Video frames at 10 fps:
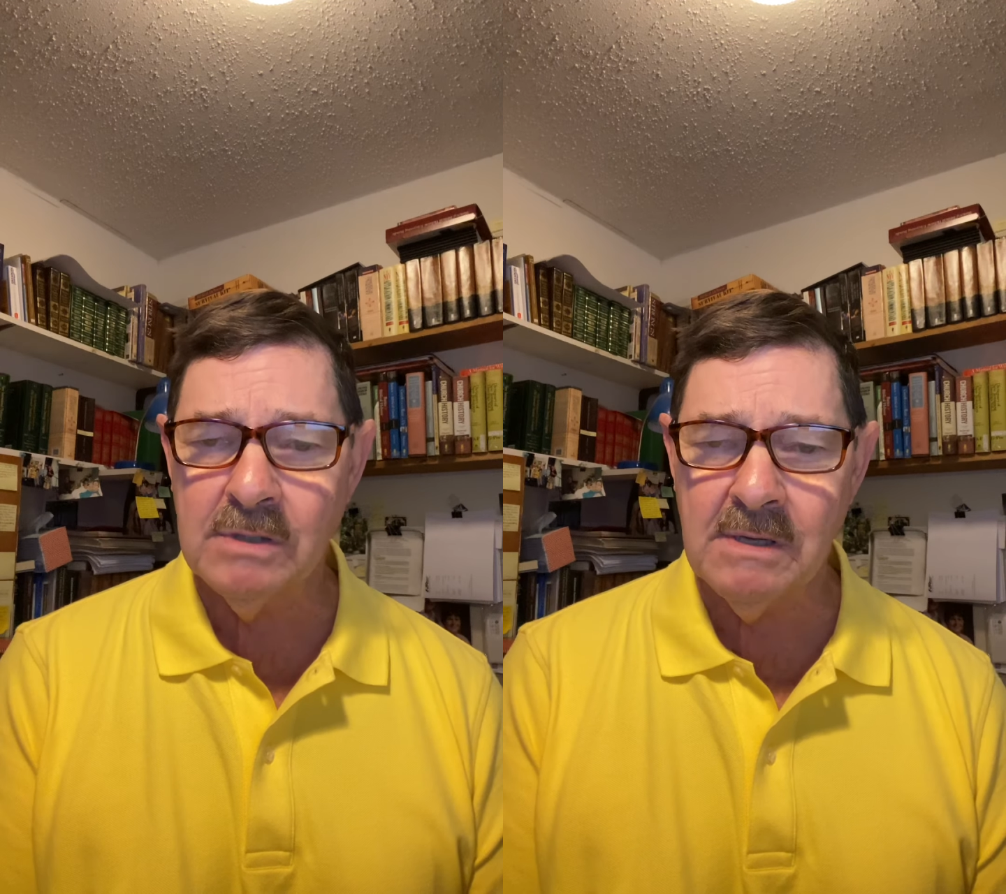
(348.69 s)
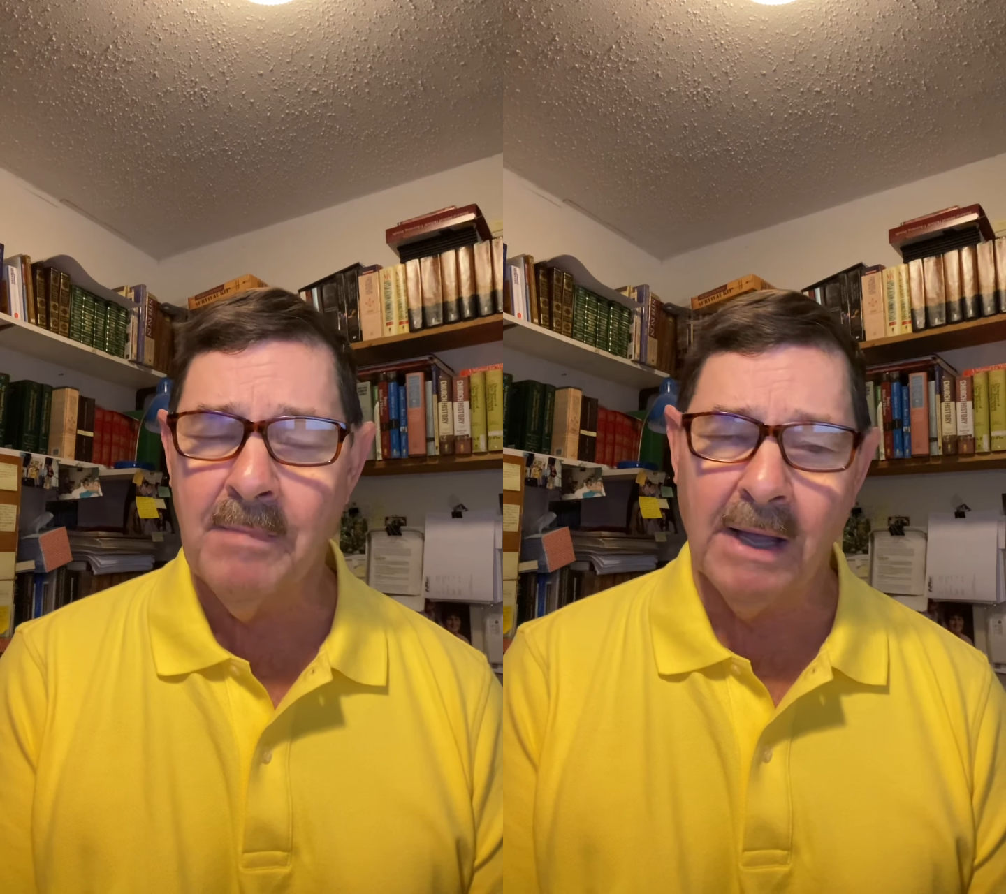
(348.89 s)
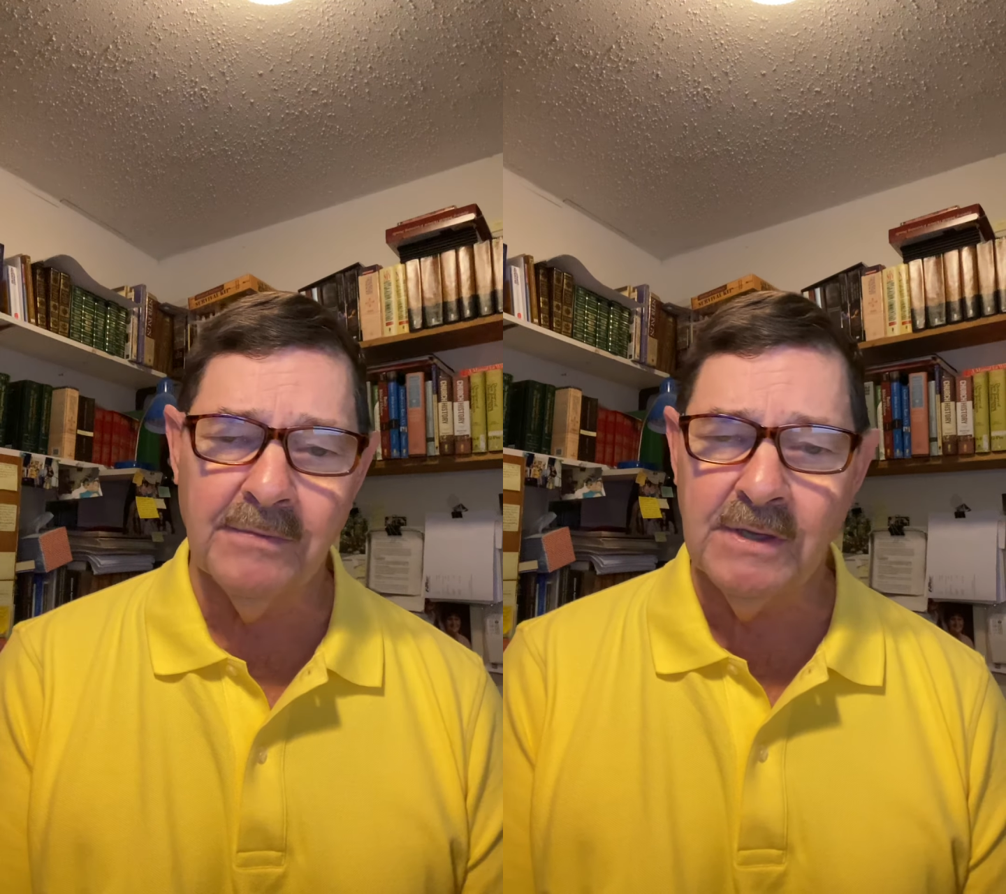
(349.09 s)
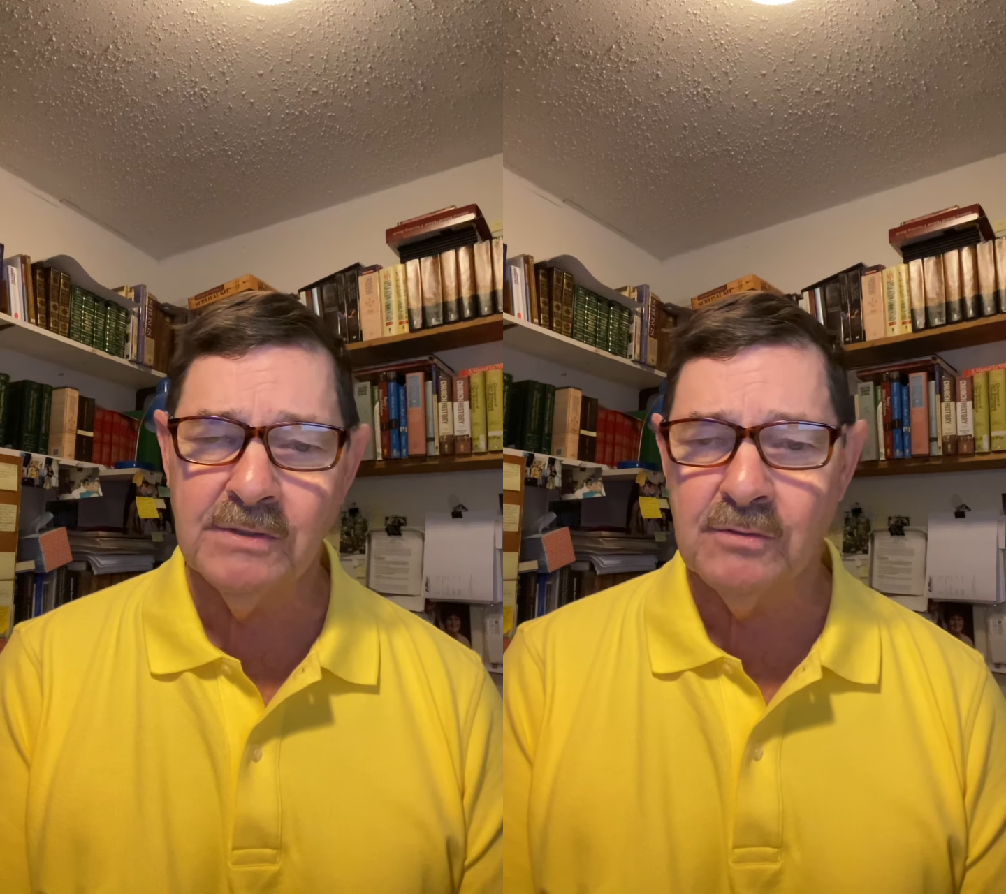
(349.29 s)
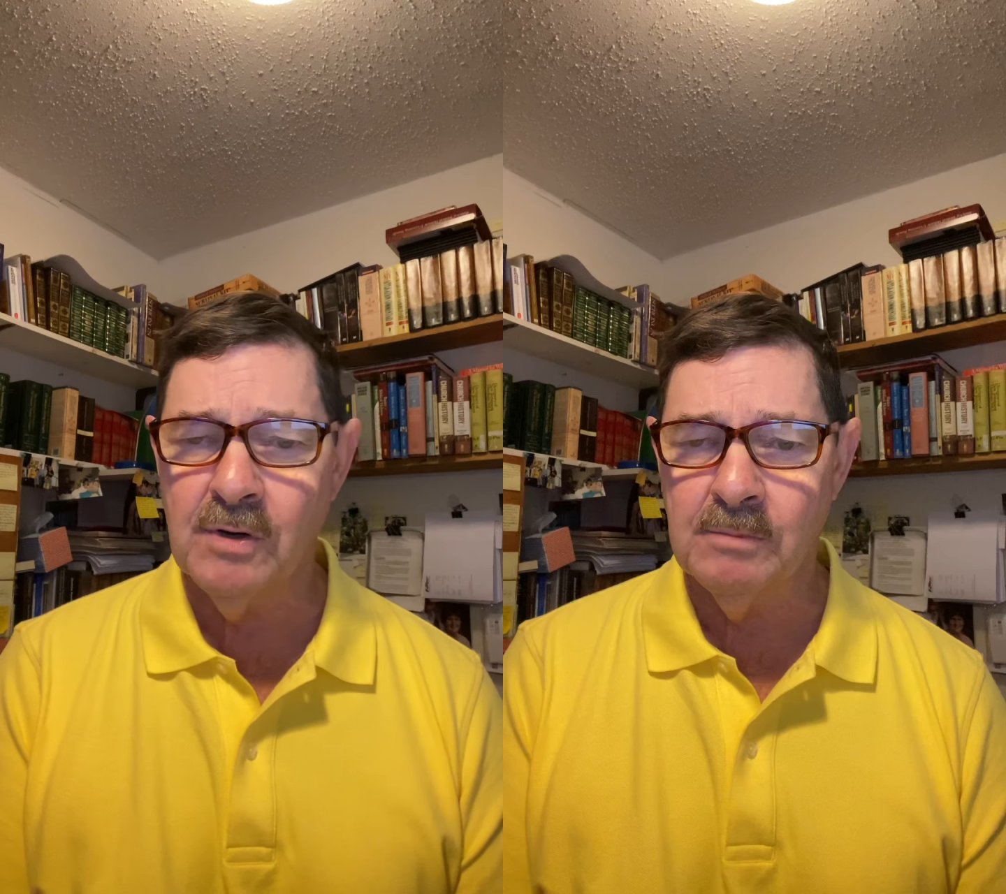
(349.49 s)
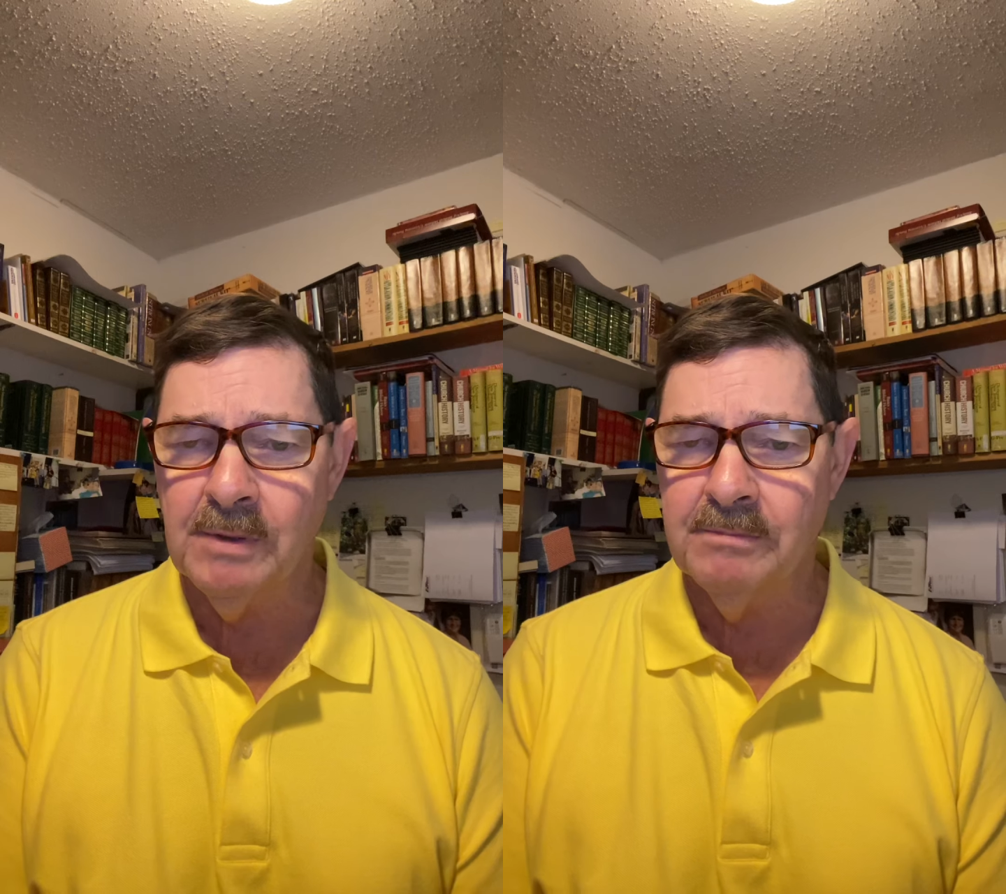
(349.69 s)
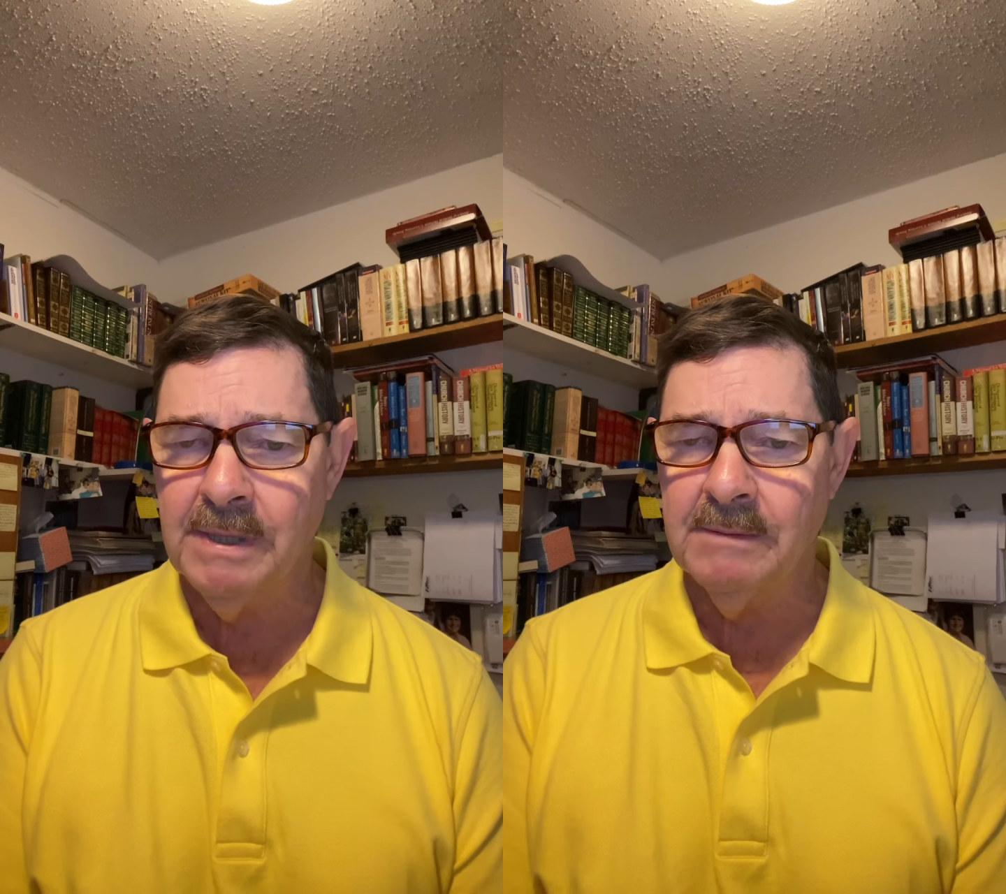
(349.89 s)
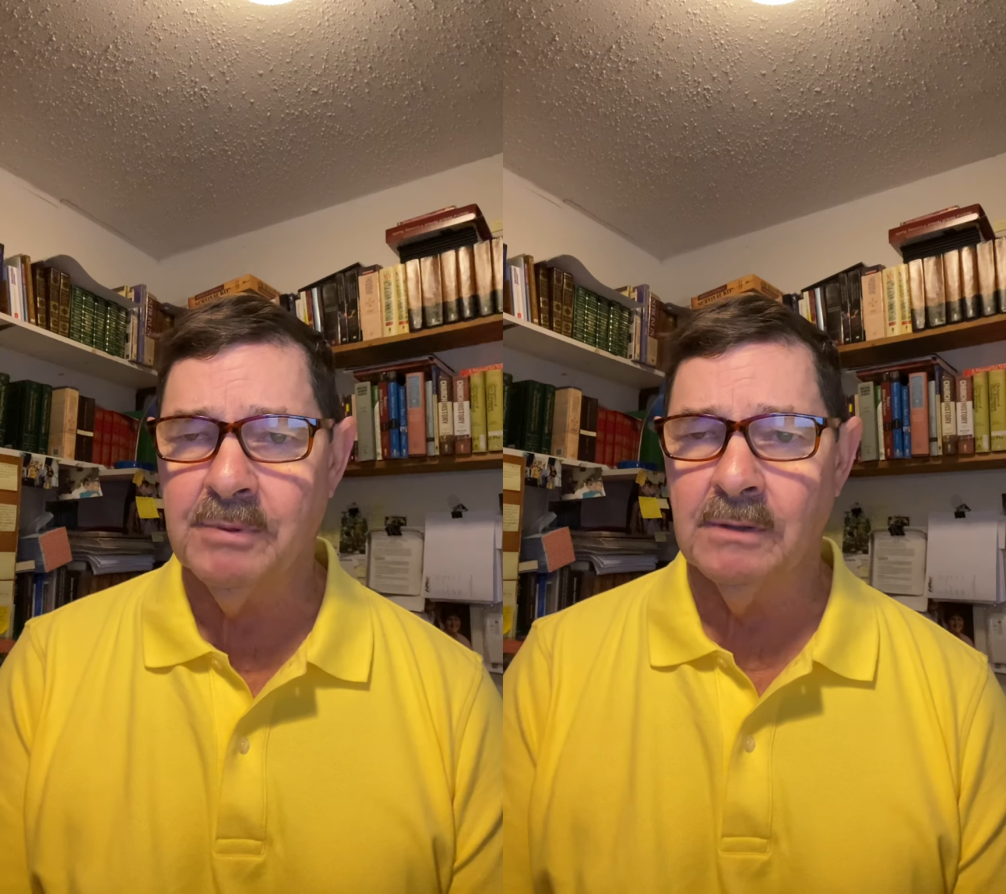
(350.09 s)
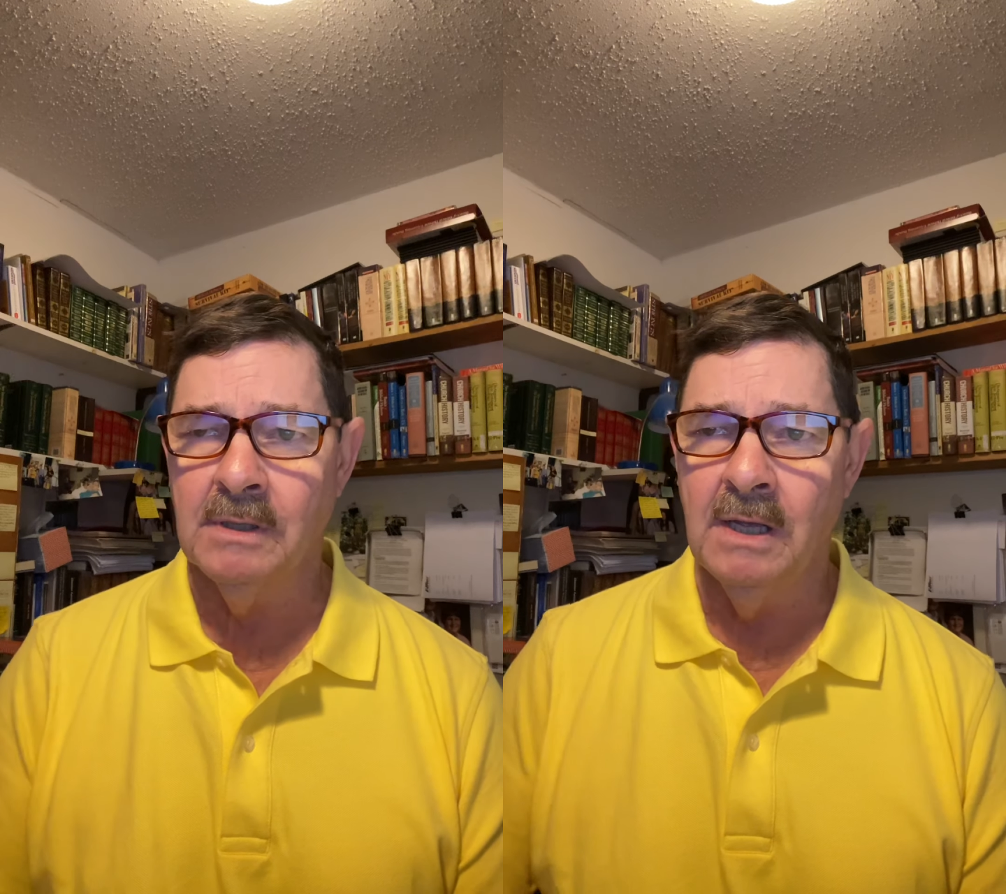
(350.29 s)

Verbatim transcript: about this group of people.